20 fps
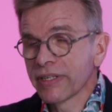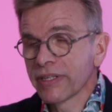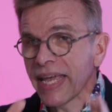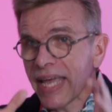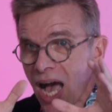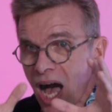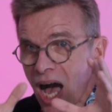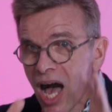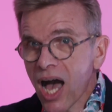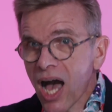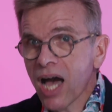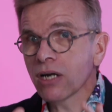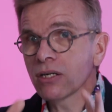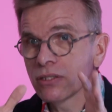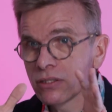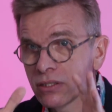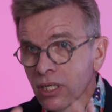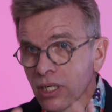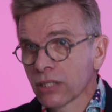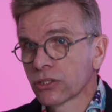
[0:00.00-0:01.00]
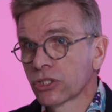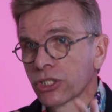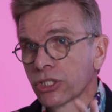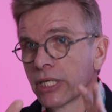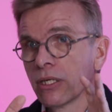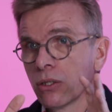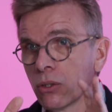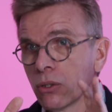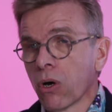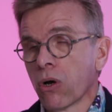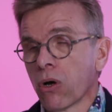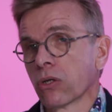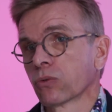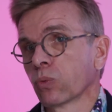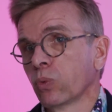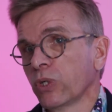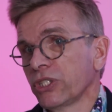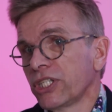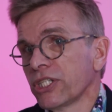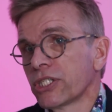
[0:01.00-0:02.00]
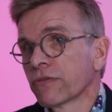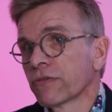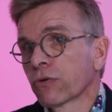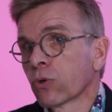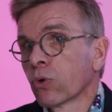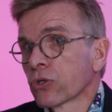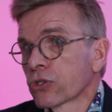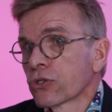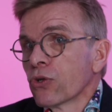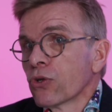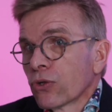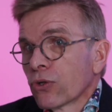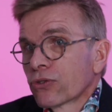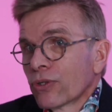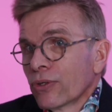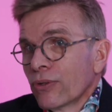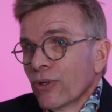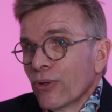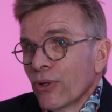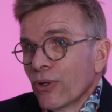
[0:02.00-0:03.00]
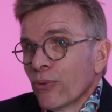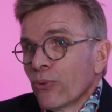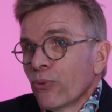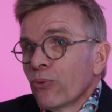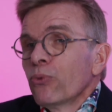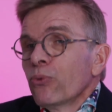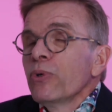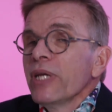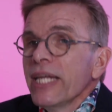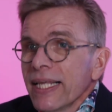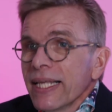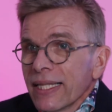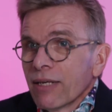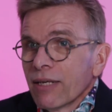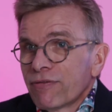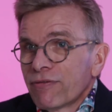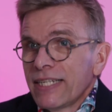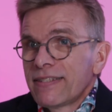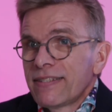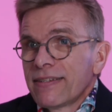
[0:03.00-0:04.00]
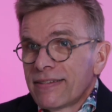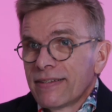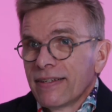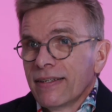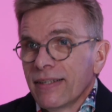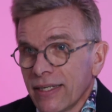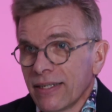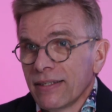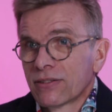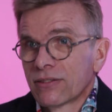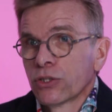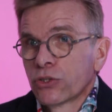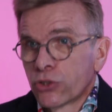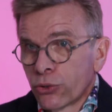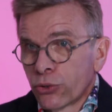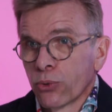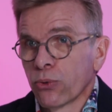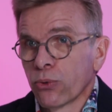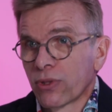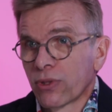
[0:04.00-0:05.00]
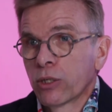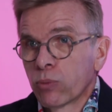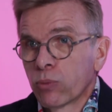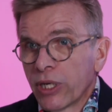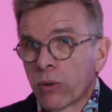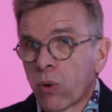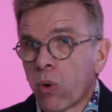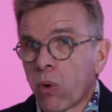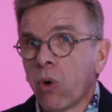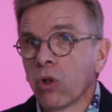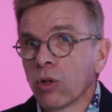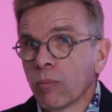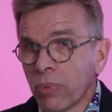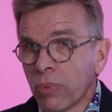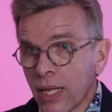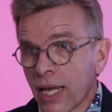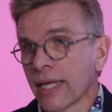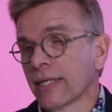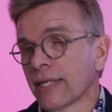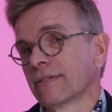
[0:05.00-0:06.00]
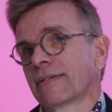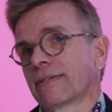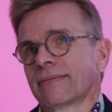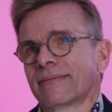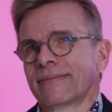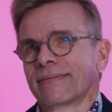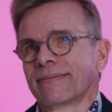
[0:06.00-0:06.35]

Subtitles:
They are touching God, which is of course not real if this is indeed the truth, that we are all blind.